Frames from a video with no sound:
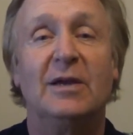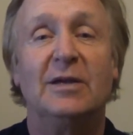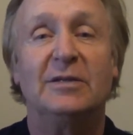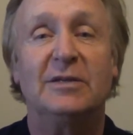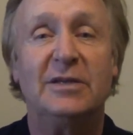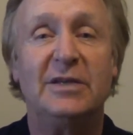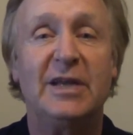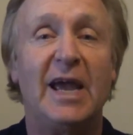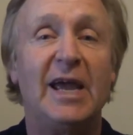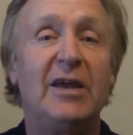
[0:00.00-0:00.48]

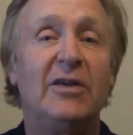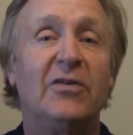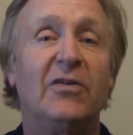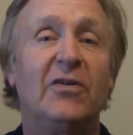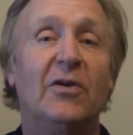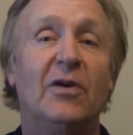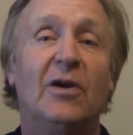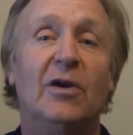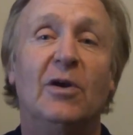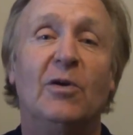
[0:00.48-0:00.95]
To
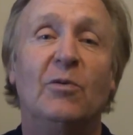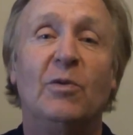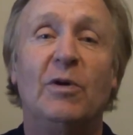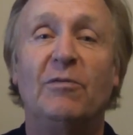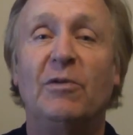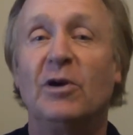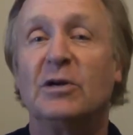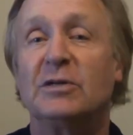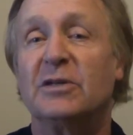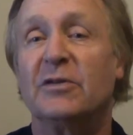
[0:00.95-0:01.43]
date,
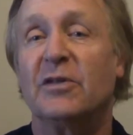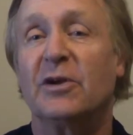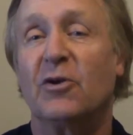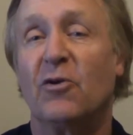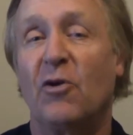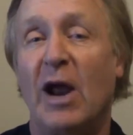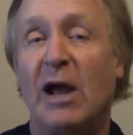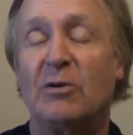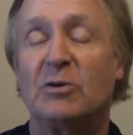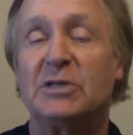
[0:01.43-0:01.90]
we've looked at the
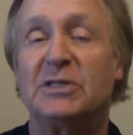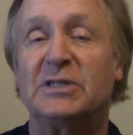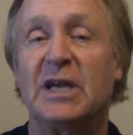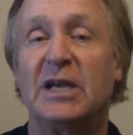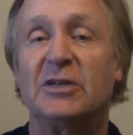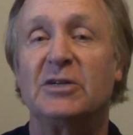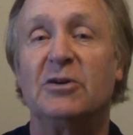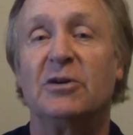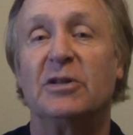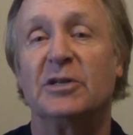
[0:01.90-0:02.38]
crown
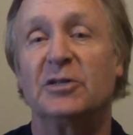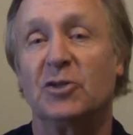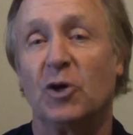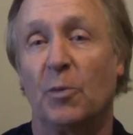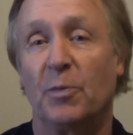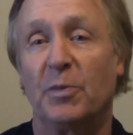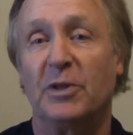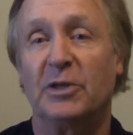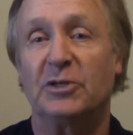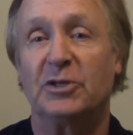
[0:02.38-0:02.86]
center at the
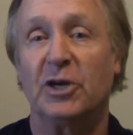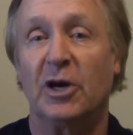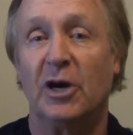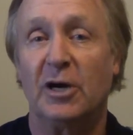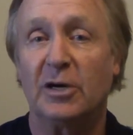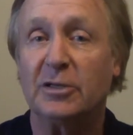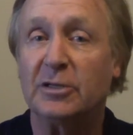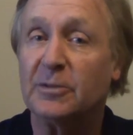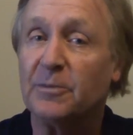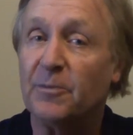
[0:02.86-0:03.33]
top of the
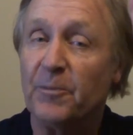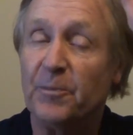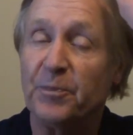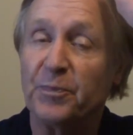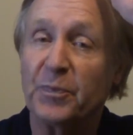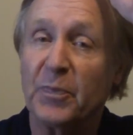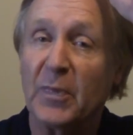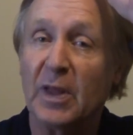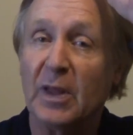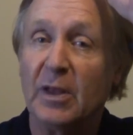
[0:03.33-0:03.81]
chart,
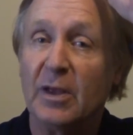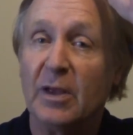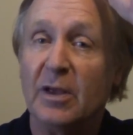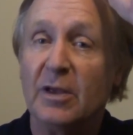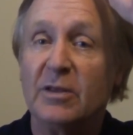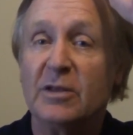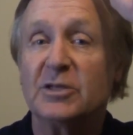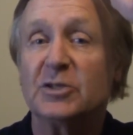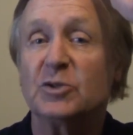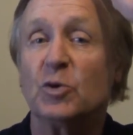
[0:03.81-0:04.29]

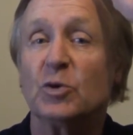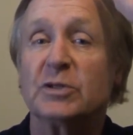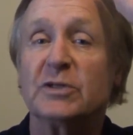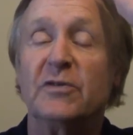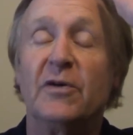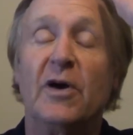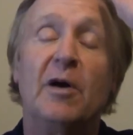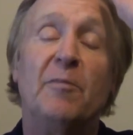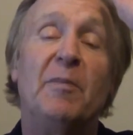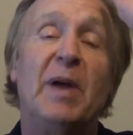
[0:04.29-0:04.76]
the source
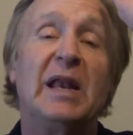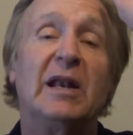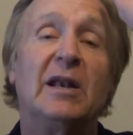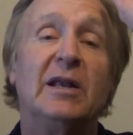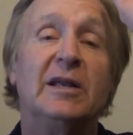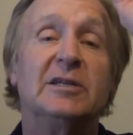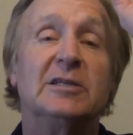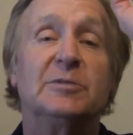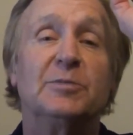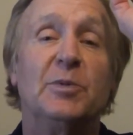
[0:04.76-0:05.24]
of our
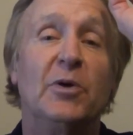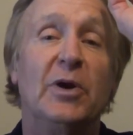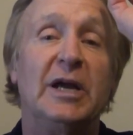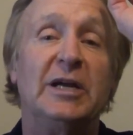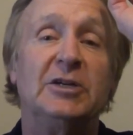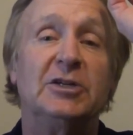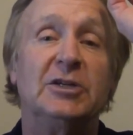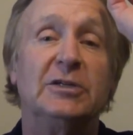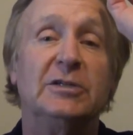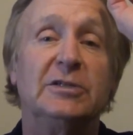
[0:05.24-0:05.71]
mental
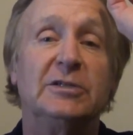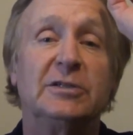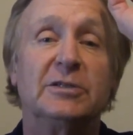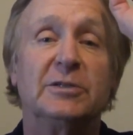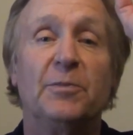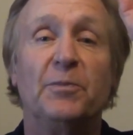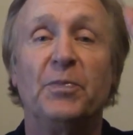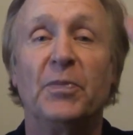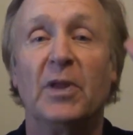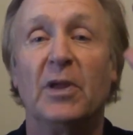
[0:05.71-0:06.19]

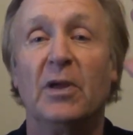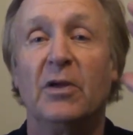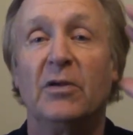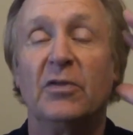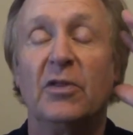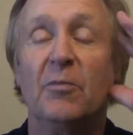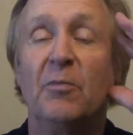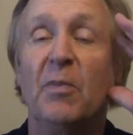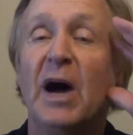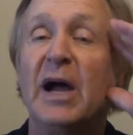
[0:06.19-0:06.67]
inspirations,
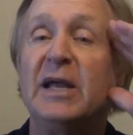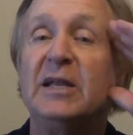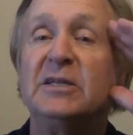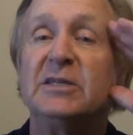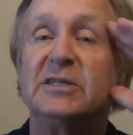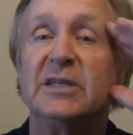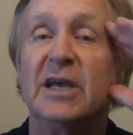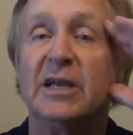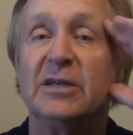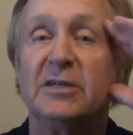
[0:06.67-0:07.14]
the mind
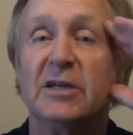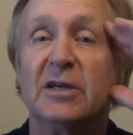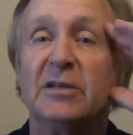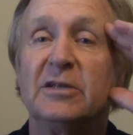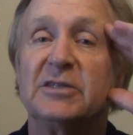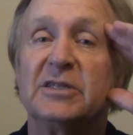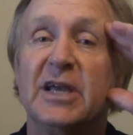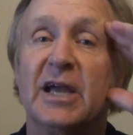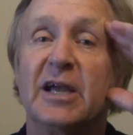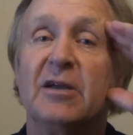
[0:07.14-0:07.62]
center,
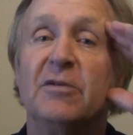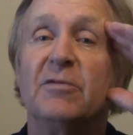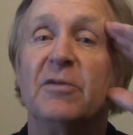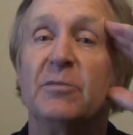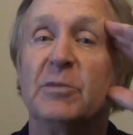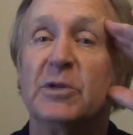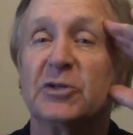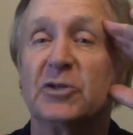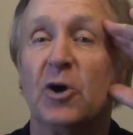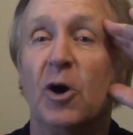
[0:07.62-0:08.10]
the second
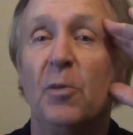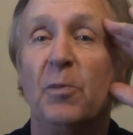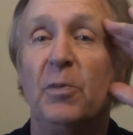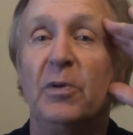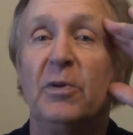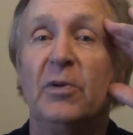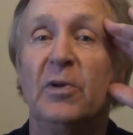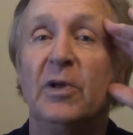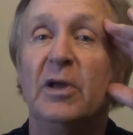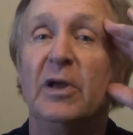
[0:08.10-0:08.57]
from the
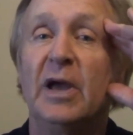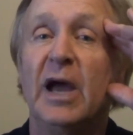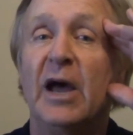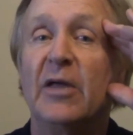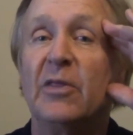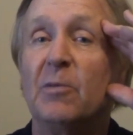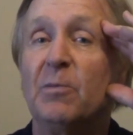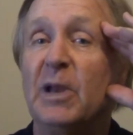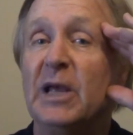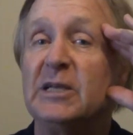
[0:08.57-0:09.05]
top,
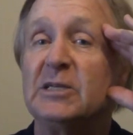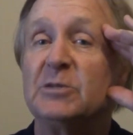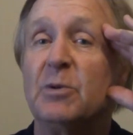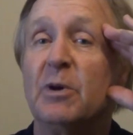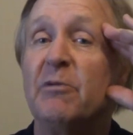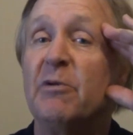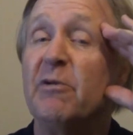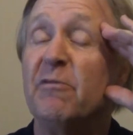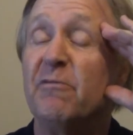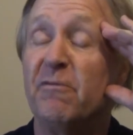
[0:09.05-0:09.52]
and the place
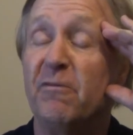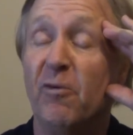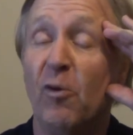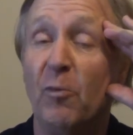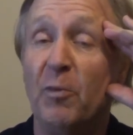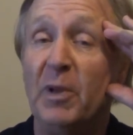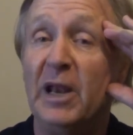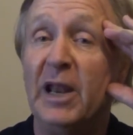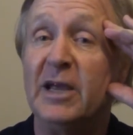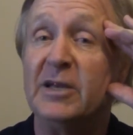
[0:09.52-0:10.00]
where we
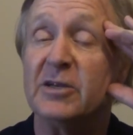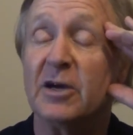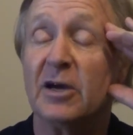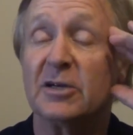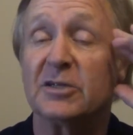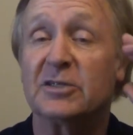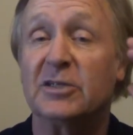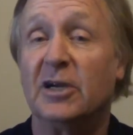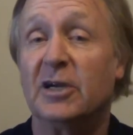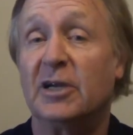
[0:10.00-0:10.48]
formulate
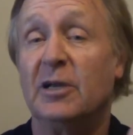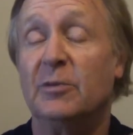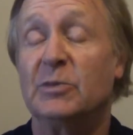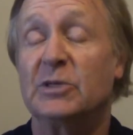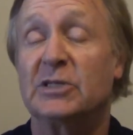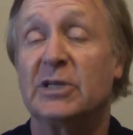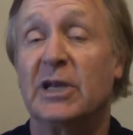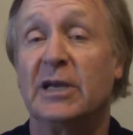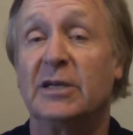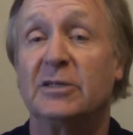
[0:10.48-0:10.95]
our
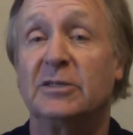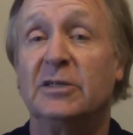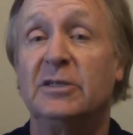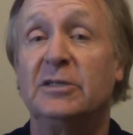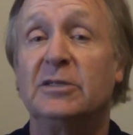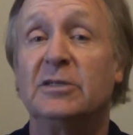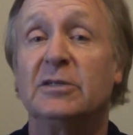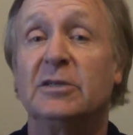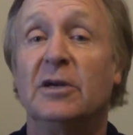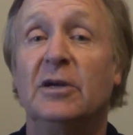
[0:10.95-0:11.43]

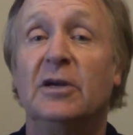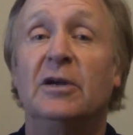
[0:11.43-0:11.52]
circumstances,